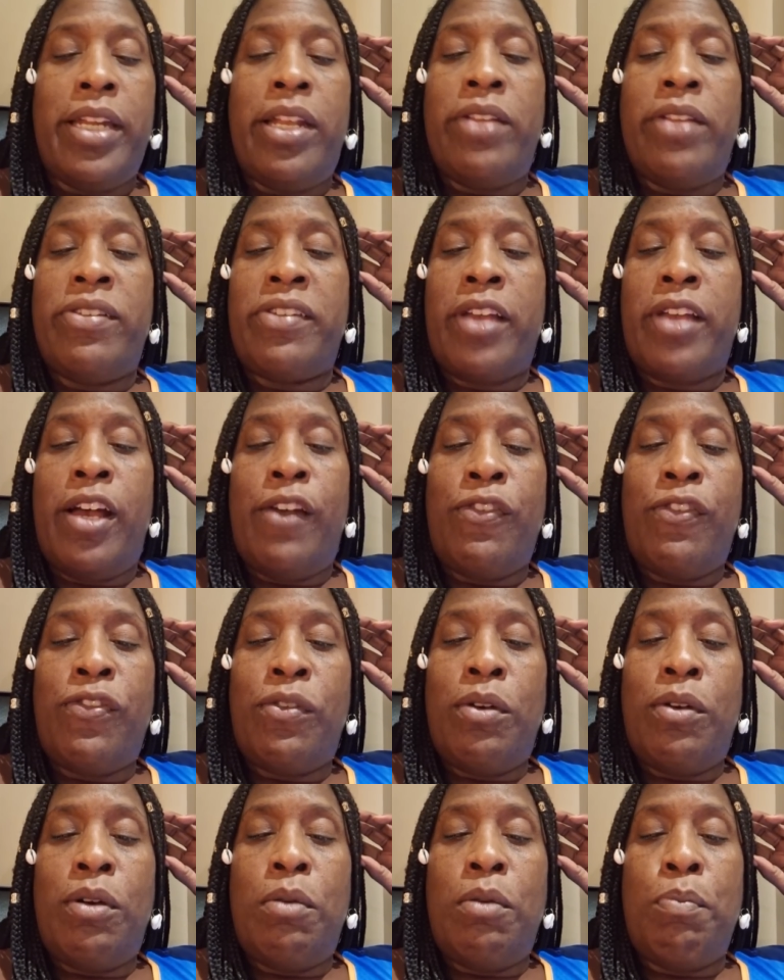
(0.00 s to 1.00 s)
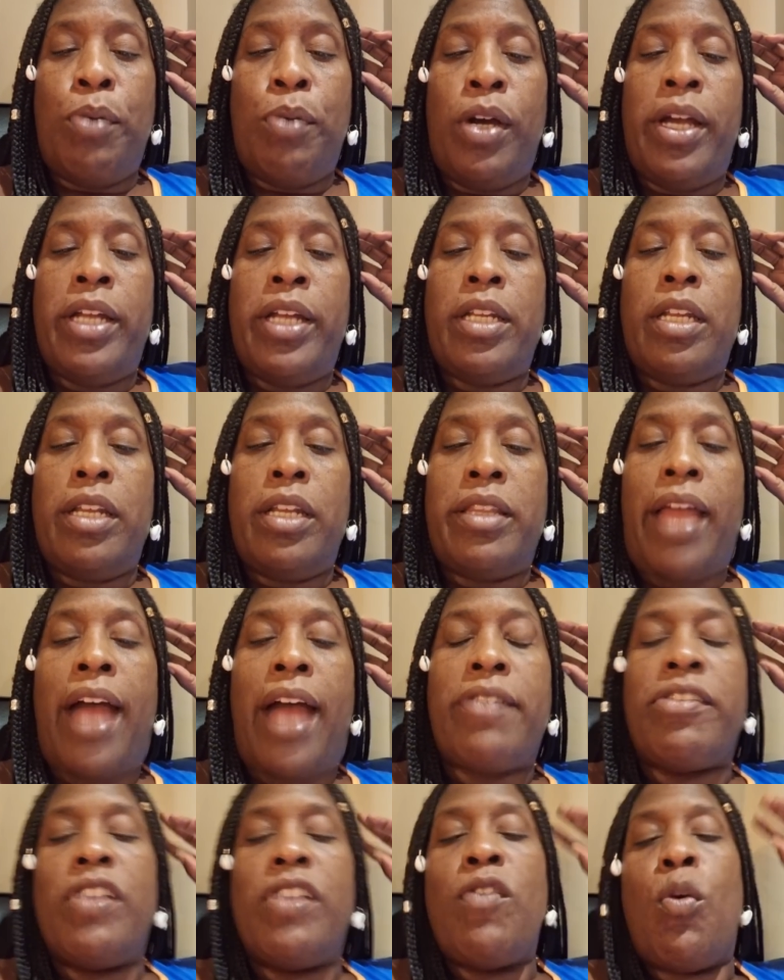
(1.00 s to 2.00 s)
it, Zeph, but
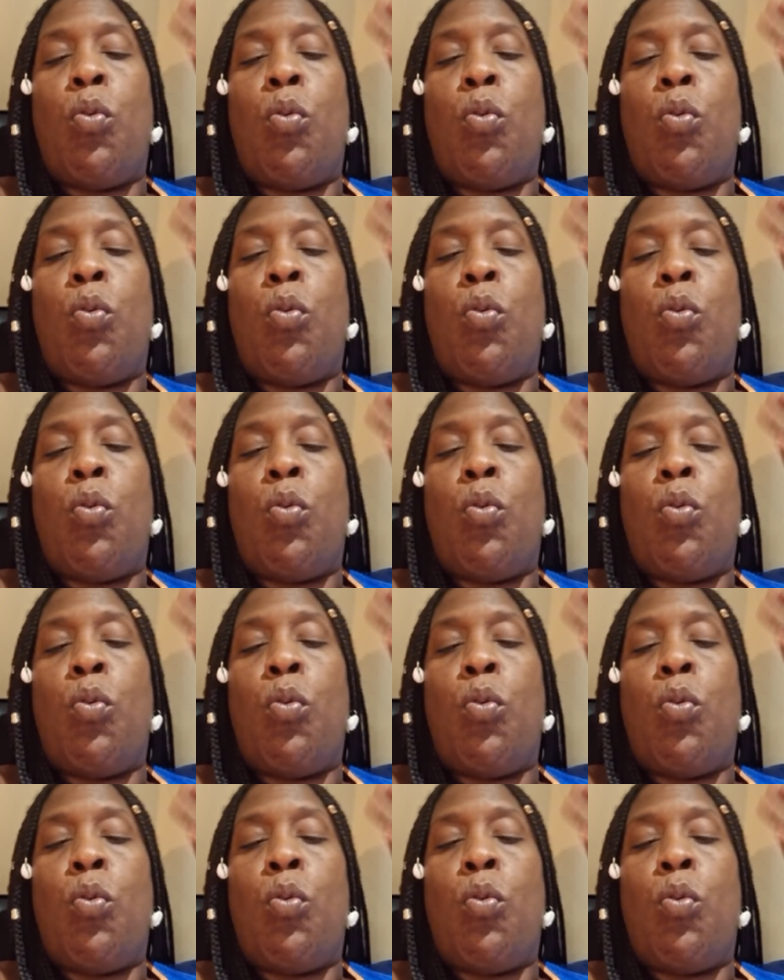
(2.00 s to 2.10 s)
that's even